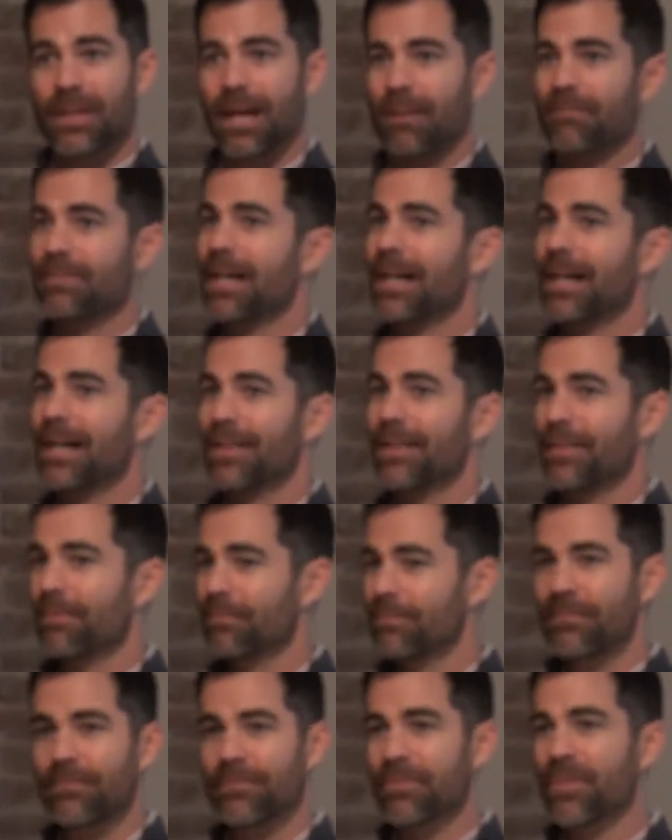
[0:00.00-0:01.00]
I'm
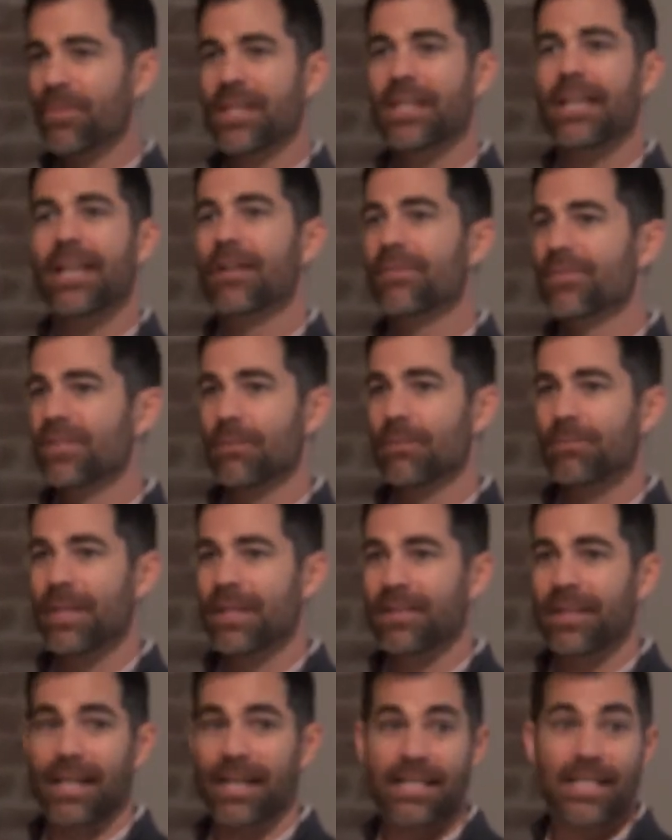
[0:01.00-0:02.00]
not thinking of
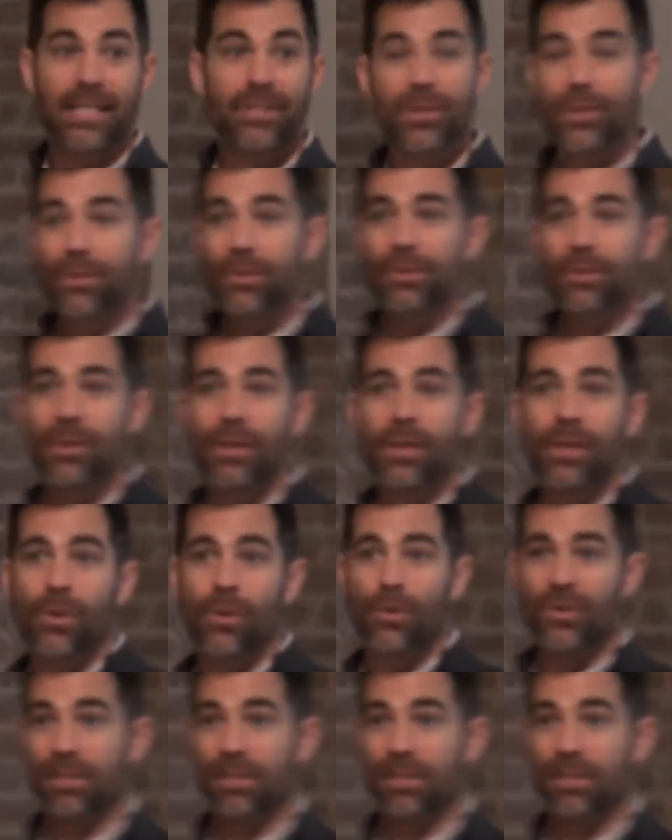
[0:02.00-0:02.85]
something that I need to do